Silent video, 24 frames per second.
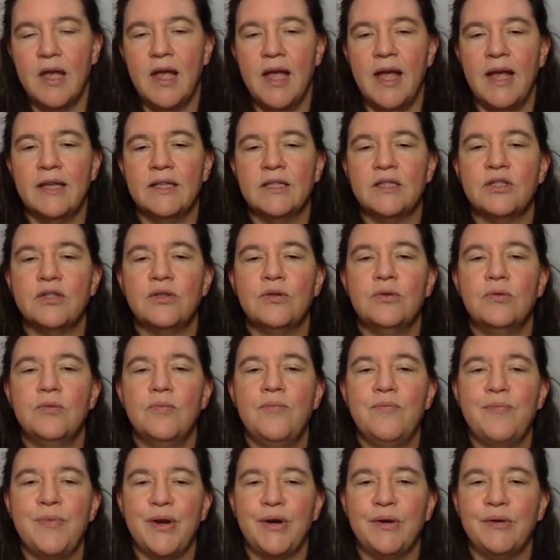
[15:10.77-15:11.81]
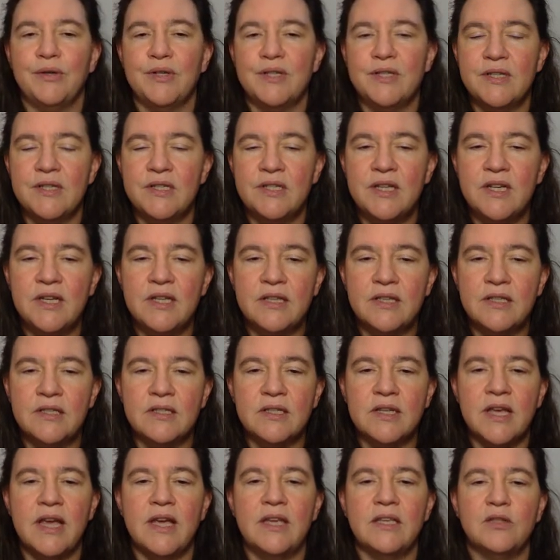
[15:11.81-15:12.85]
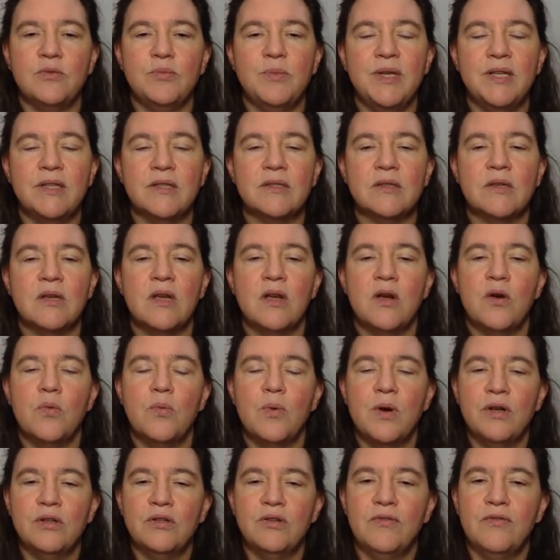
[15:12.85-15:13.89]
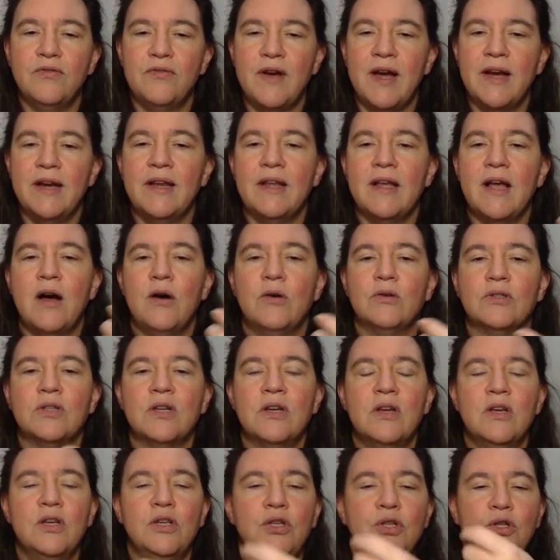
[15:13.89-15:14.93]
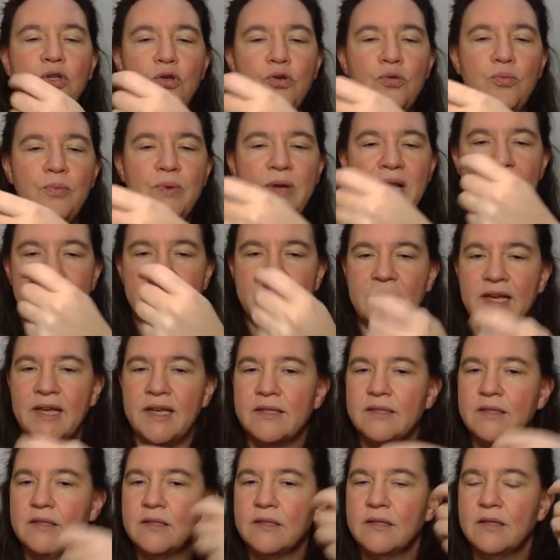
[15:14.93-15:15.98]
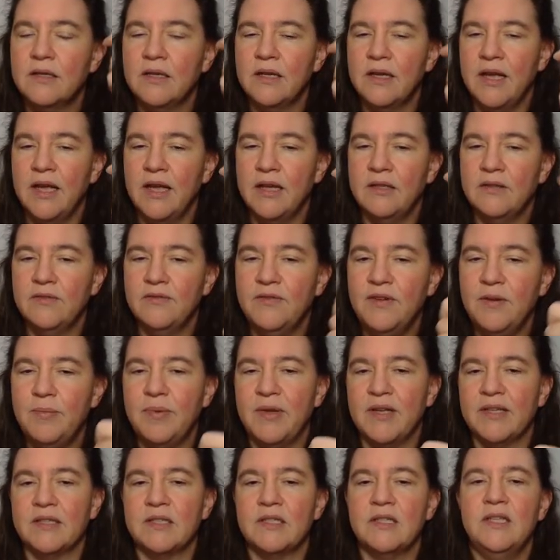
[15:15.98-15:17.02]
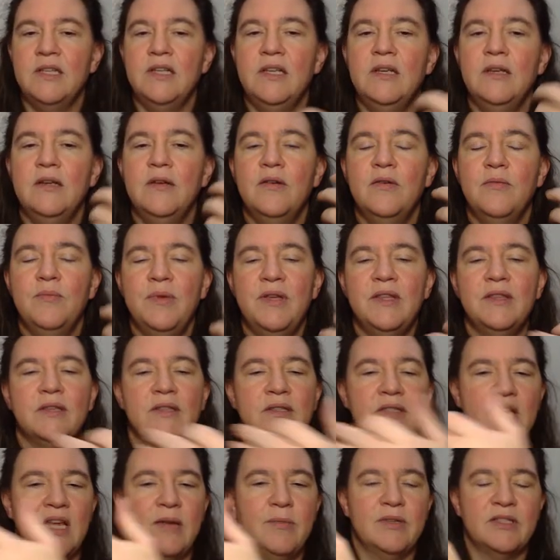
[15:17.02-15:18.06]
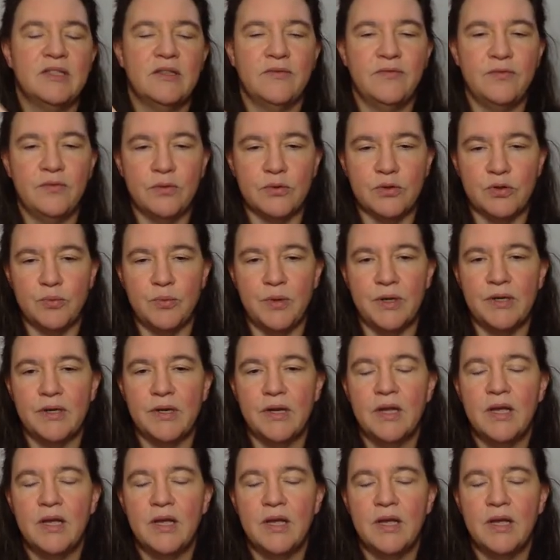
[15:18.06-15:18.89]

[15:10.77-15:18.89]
And so periodicity in this case means, well, you're finding out U plus S and V plus T being the same as the first one.